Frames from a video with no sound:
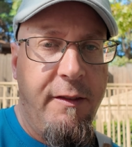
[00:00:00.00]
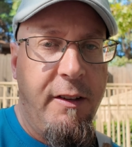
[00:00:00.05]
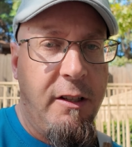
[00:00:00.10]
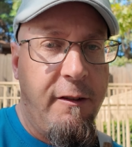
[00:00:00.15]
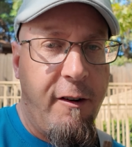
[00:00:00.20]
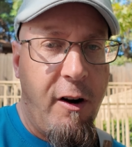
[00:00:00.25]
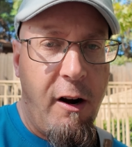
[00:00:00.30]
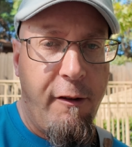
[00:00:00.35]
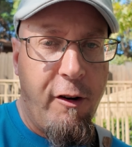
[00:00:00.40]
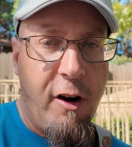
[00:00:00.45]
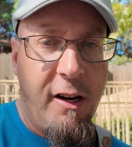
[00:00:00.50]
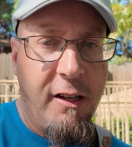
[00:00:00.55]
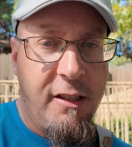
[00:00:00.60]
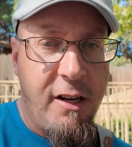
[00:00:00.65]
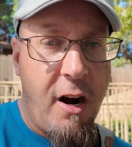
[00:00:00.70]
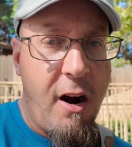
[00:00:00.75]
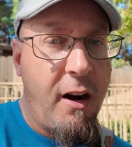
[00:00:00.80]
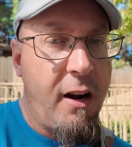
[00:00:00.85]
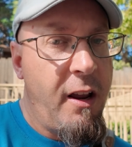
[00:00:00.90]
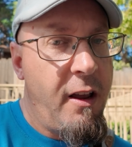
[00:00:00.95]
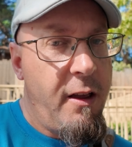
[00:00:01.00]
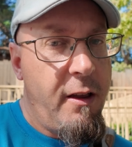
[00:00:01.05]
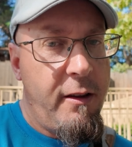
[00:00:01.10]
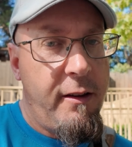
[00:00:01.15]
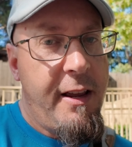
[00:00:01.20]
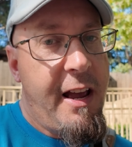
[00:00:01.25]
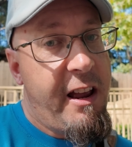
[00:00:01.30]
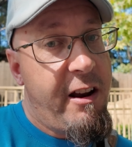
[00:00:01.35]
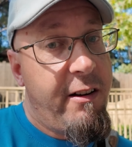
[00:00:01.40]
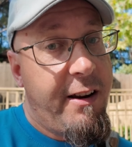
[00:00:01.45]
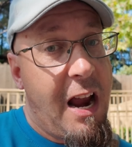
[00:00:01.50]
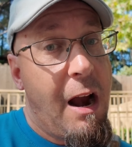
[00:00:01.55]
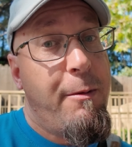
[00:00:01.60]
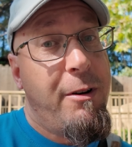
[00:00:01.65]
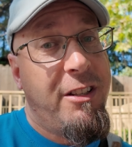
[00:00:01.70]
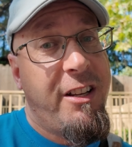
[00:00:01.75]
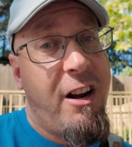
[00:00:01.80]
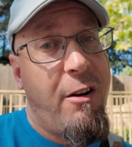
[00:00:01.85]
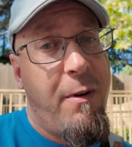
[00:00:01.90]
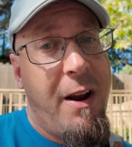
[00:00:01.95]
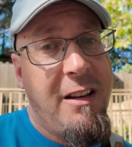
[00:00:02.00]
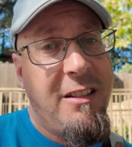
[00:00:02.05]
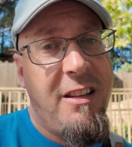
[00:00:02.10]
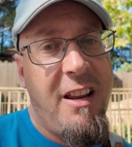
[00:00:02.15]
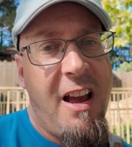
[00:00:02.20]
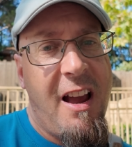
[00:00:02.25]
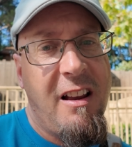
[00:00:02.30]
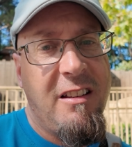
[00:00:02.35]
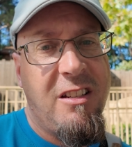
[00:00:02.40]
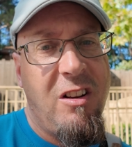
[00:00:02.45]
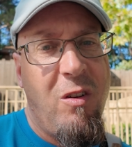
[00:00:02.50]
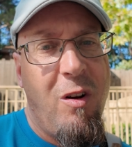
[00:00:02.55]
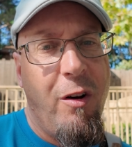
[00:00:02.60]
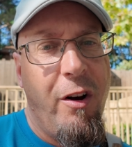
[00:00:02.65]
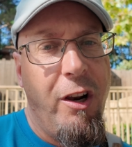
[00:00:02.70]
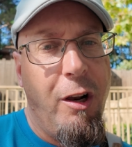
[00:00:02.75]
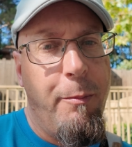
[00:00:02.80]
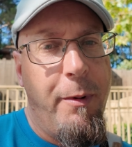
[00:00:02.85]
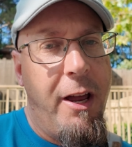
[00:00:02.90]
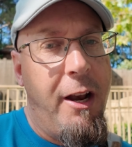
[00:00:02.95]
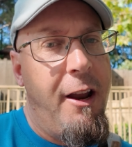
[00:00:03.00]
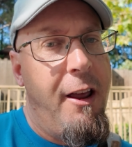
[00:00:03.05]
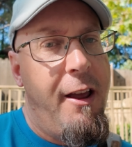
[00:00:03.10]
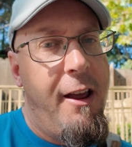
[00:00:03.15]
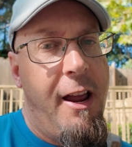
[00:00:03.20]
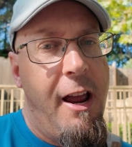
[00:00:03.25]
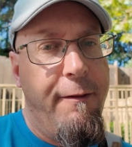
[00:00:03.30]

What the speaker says: If it's very, very dark, yeah, your camera's gonna raise the ISO a little bit.